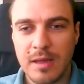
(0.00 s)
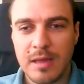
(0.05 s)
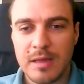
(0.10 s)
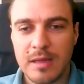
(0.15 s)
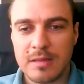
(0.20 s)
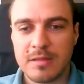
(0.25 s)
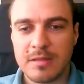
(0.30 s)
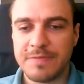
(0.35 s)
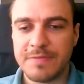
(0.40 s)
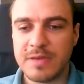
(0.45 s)

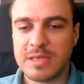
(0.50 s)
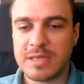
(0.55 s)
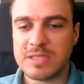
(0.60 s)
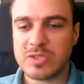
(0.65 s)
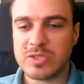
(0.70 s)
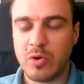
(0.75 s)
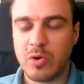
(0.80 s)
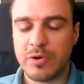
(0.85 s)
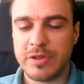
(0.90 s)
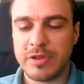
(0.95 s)
The fee is
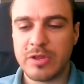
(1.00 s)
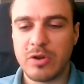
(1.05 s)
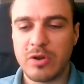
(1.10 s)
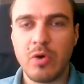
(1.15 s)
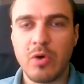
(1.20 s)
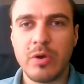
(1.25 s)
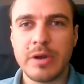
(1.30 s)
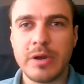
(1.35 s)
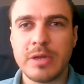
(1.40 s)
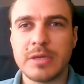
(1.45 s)
already
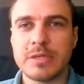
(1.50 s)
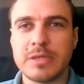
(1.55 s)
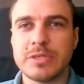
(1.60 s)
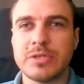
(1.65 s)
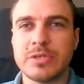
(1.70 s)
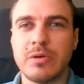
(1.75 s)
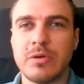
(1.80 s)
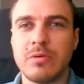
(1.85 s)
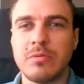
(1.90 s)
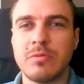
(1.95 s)
lower,
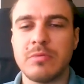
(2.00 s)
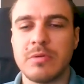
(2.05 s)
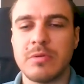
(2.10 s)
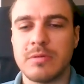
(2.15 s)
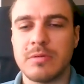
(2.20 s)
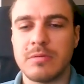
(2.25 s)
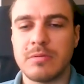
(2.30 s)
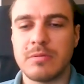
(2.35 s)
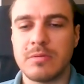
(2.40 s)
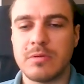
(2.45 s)
so
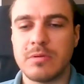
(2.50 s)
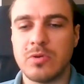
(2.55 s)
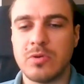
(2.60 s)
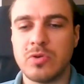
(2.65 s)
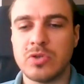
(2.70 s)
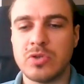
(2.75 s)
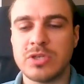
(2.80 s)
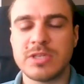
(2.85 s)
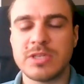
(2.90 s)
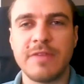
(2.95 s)

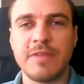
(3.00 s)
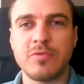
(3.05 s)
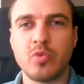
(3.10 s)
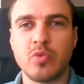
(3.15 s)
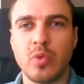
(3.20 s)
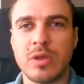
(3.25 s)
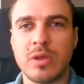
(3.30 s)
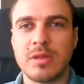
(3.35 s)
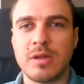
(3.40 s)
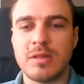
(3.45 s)
you just have to
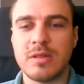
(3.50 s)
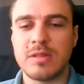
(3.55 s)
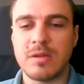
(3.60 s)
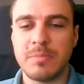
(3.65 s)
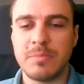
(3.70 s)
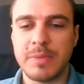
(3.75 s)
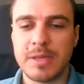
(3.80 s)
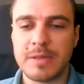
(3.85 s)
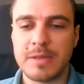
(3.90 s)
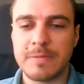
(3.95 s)
wait a little
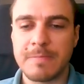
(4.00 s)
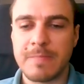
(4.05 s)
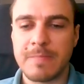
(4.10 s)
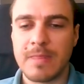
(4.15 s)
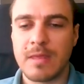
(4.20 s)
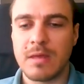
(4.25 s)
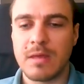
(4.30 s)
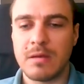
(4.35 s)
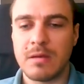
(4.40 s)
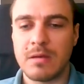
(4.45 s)
bit.
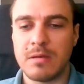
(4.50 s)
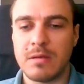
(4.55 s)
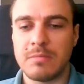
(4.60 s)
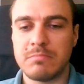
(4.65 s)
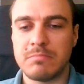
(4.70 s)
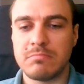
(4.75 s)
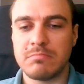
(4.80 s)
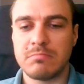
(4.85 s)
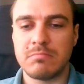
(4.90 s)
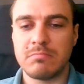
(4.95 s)

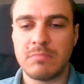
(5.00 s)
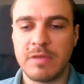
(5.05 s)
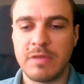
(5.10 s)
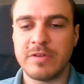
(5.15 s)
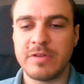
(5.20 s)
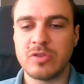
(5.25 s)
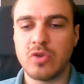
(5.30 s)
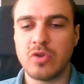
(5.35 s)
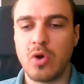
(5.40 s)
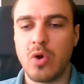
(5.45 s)

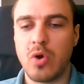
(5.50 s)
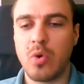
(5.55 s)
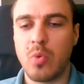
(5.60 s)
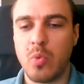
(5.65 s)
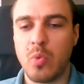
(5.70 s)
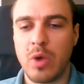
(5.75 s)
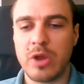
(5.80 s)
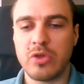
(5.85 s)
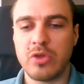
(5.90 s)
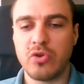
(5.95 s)
Even though
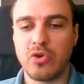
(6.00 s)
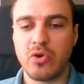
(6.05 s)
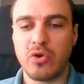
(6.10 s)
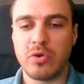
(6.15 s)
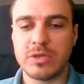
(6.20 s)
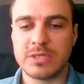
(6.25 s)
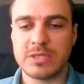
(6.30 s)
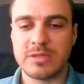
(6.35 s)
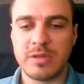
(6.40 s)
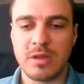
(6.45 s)
€1
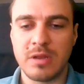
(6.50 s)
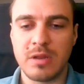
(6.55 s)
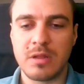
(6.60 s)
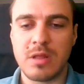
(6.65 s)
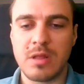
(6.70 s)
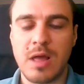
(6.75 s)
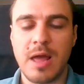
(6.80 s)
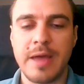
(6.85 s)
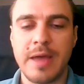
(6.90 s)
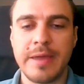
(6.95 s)
is still
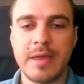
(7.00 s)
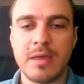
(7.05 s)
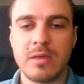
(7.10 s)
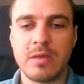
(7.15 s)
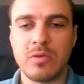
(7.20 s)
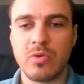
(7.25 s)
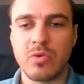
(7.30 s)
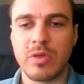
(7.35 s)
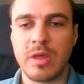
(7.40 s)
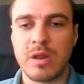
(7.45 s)
high,
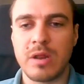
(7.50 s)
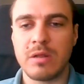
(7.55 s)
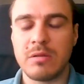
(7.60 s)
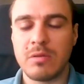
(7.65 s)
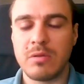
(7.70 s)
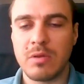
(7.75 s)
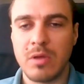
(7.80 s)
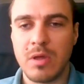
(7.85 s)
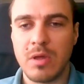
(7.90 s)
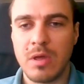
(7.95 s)
you can,
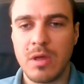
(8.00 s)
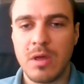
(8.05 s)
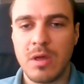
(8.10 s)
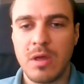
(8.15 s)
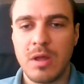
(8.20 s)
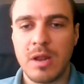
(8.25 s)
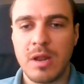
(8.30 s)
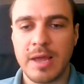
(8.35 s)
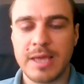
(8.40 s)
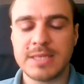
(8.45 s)

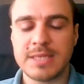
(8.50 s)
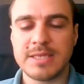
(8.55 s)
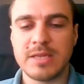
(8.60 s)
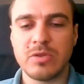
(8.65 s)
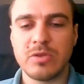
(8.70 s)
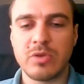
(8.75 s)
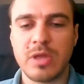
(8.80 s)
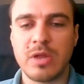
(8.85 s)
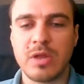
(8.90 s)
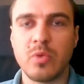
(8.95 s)
like I said,
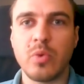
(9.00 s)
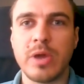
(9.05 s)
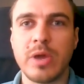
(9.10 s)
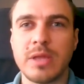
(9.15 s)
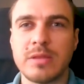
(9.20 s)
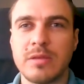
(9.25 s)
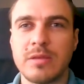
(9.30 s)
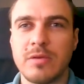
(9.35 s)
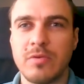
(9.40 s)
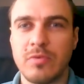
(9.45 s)
you can
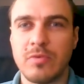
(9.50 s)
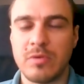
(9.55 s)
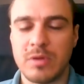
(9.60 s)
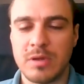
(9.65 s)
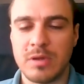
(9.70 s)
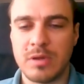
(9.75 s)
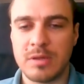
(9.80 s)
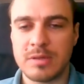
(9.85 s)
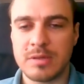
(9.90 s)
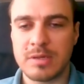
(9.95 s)
wait
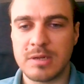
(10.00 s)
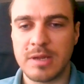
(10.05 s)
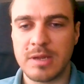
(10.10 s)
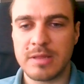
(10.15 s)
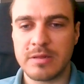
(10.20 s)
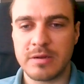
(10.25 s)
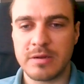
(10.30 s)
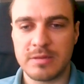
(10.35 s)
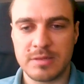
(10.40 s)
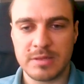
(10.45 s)
until
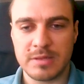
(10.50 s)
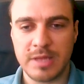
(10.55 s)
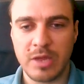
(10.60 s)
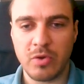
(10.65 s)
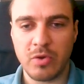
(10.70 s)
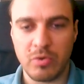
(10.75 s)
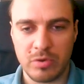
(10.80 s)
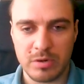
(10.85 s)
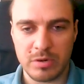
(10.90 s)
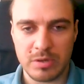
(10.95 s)
later in the day
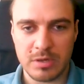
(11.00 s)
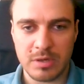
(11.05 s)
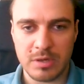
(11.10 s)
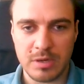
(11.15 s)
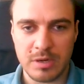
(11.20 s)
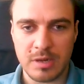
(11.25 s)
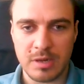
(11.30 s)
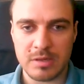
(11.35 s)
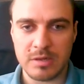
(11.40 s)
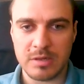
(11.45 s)
or
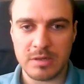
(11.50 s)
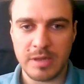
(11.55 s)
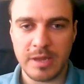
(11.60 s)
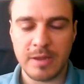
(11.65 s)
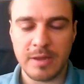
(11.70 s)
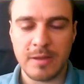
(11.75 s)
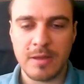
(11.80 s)
another day